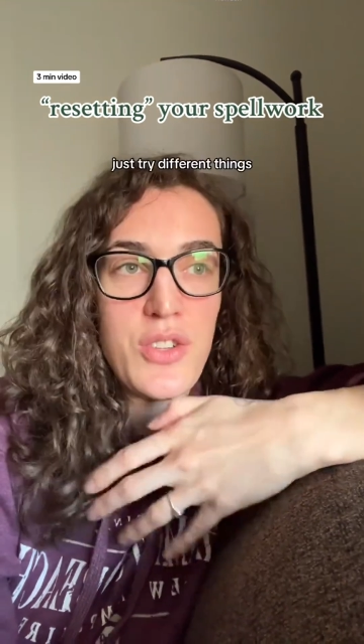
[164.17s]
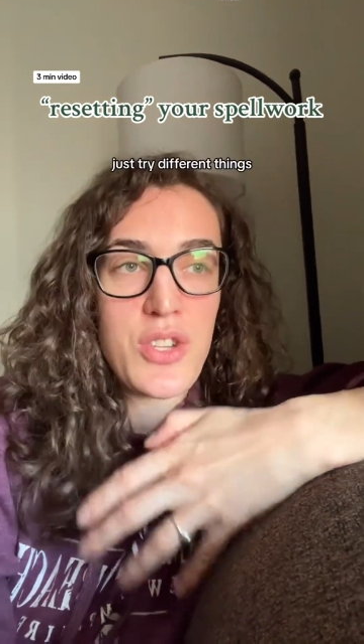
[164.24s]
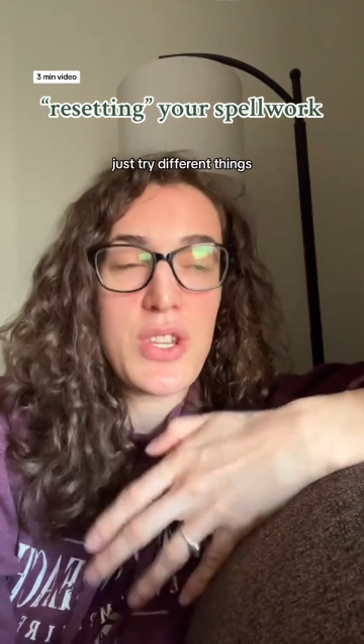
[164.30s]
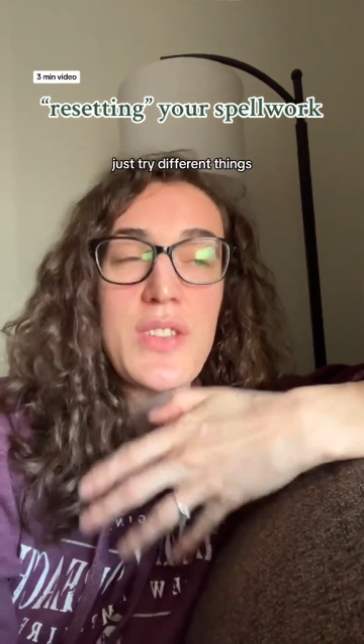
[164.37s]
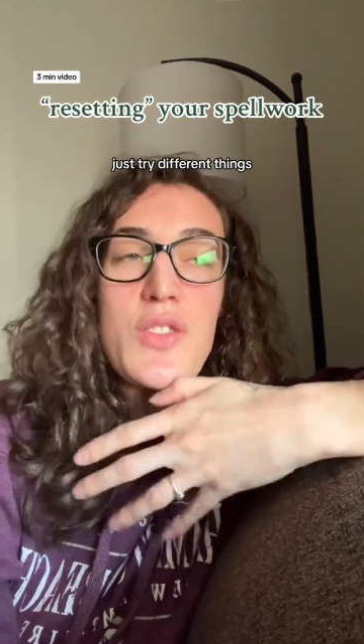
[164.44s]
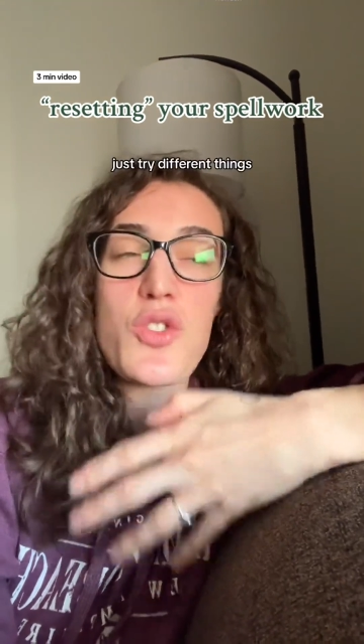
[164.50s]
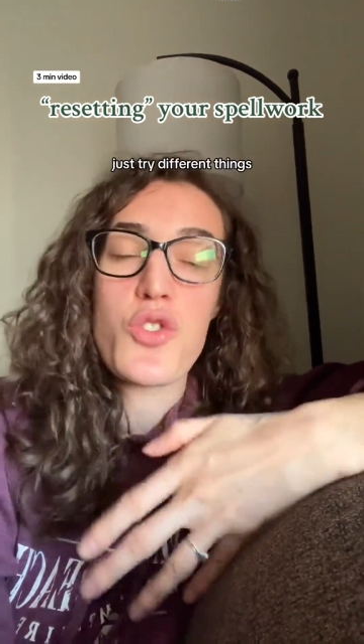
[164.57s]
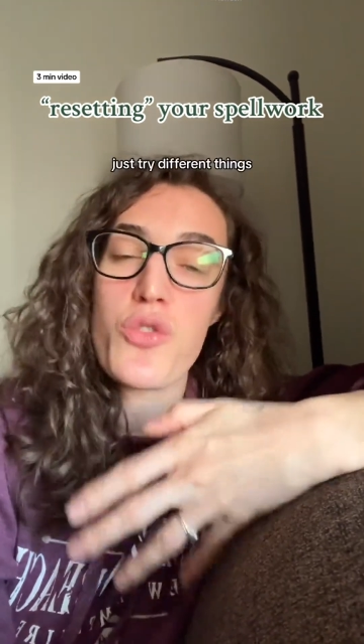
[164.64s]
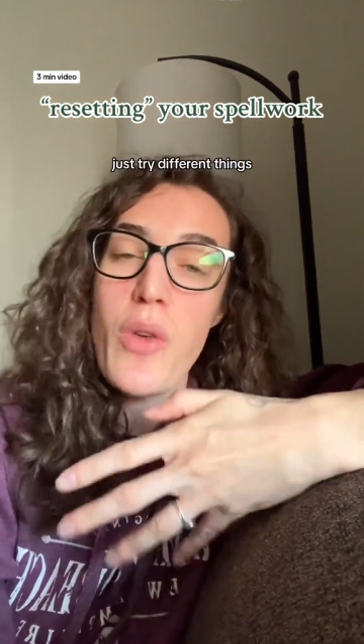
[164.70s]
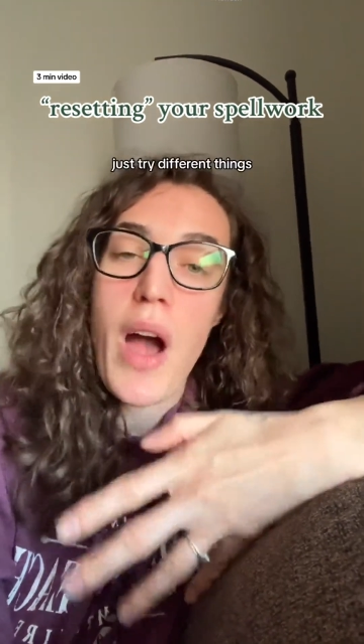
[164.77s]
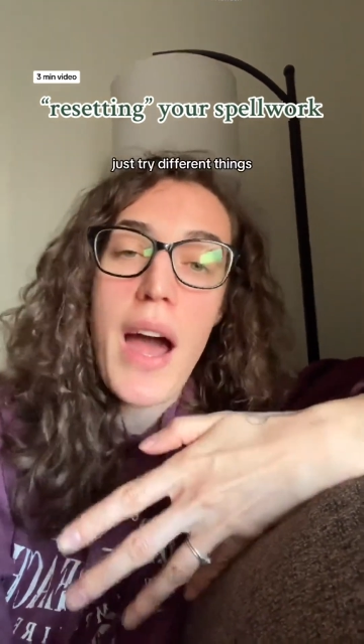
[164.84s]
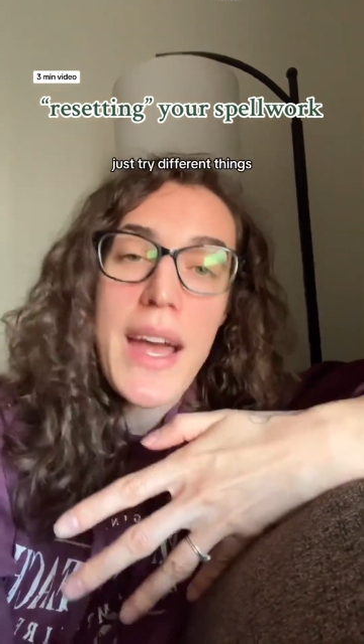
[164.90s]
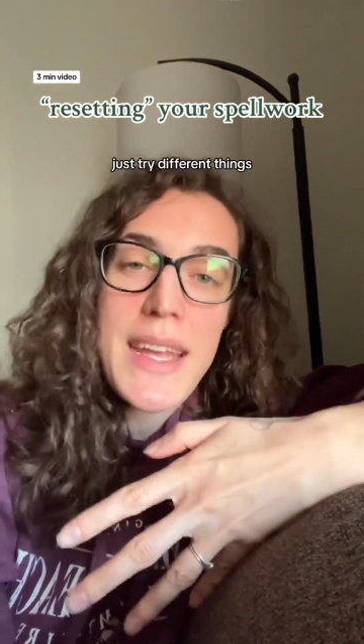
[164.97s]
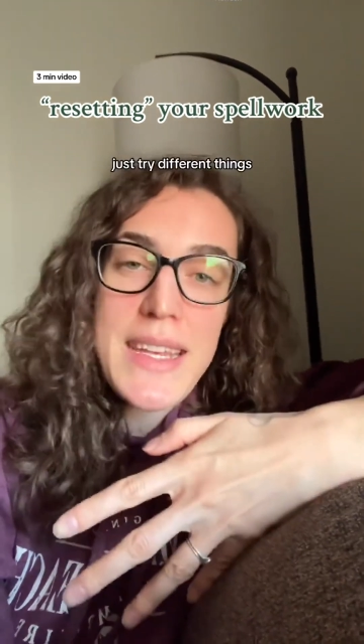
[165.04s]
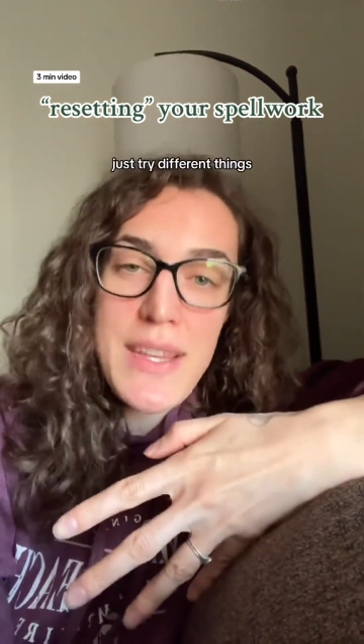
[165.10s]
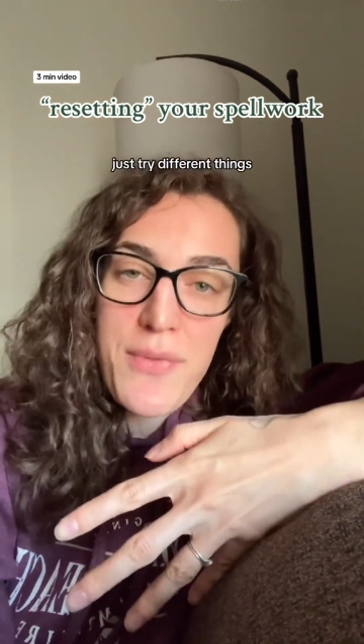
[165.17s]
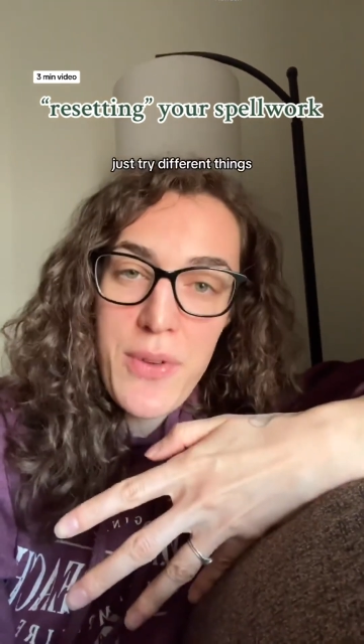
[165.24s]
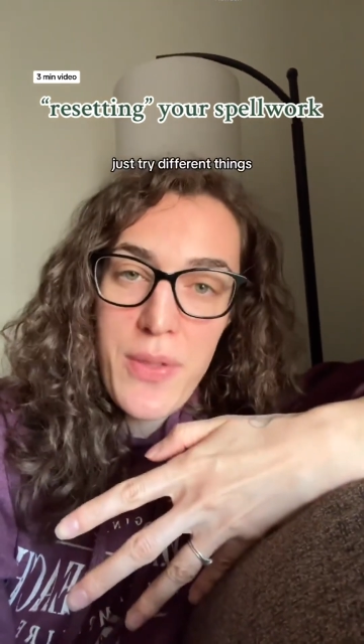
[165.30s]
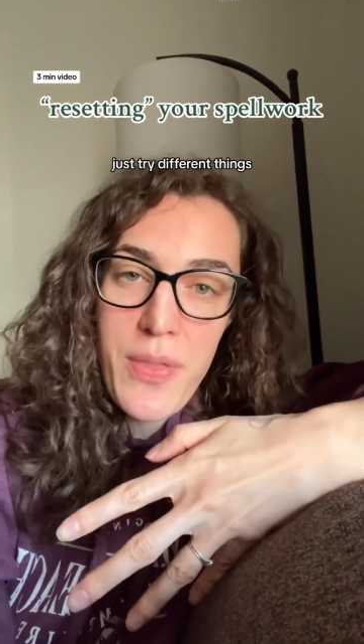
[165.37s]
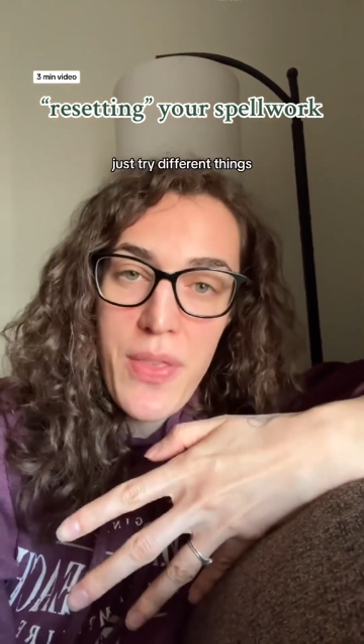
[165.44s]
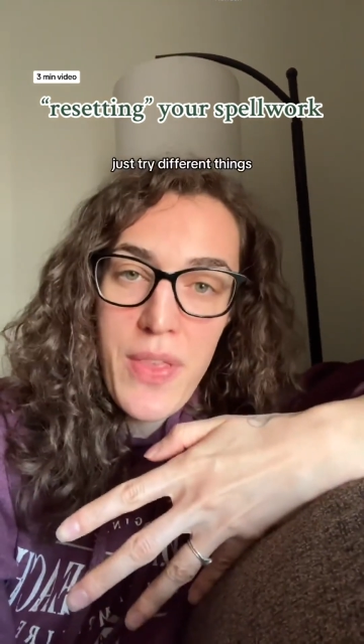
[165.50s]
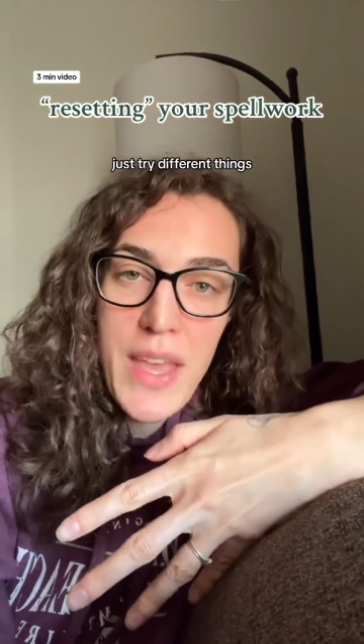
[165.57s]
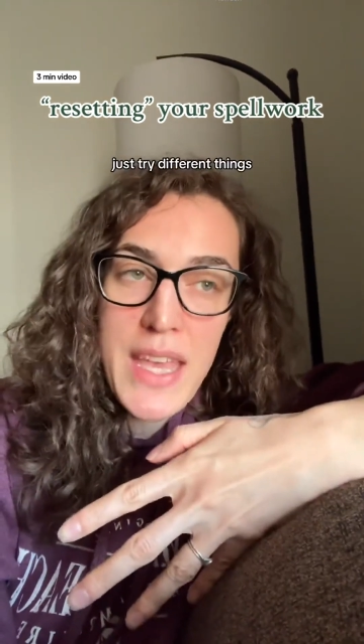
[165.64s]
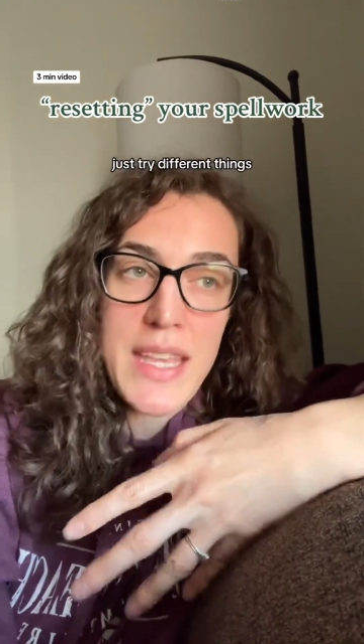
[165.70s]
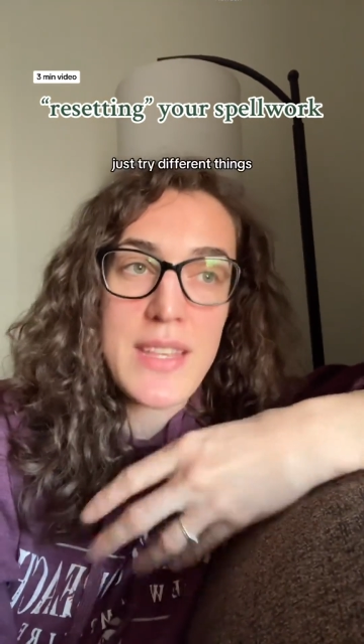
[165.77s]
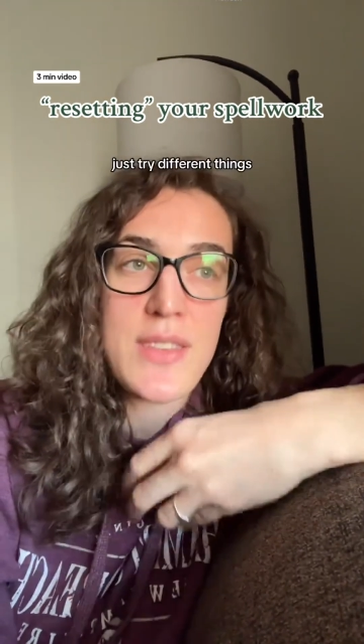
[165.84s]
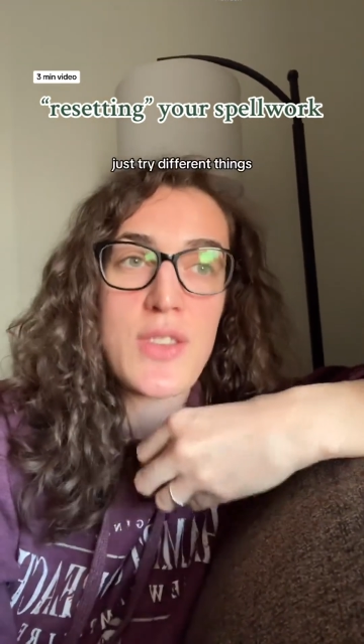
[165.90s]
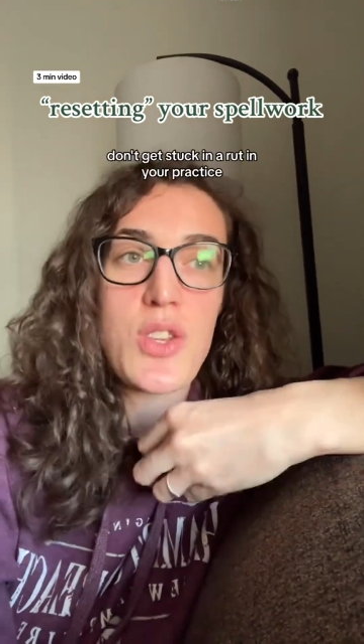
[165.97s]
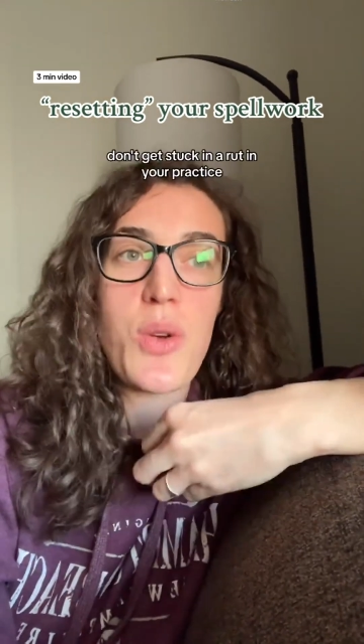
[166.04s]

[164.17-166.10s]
Just try different things.